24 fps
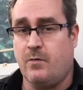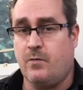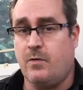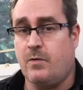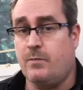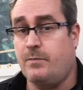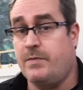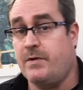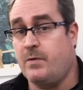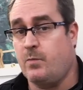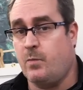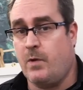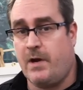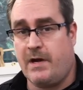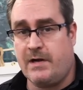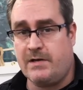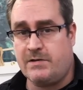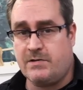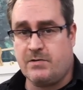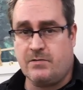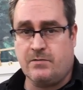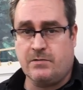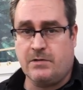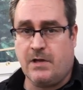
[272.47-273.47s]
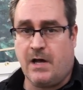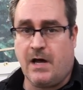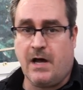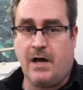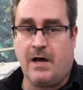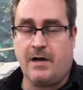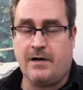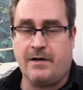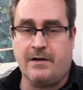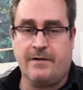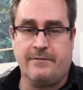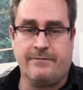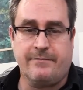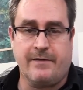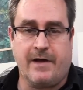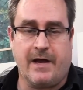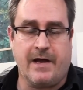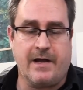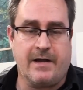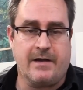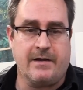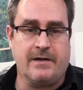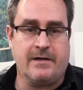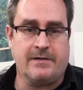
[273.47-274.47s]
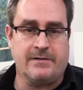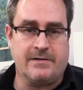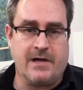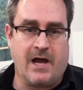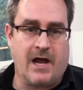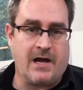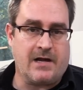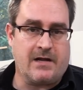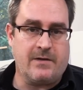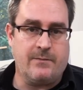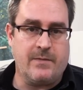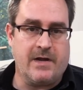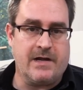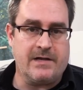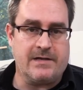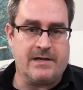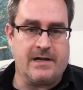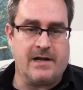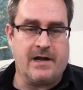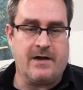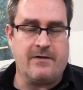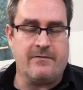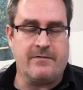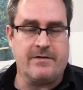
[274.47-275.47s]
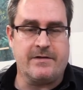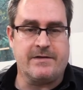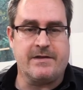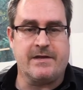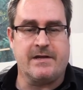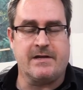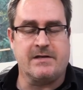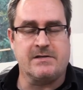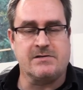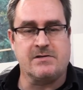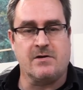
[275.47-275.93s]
will be way too long if I documented everything.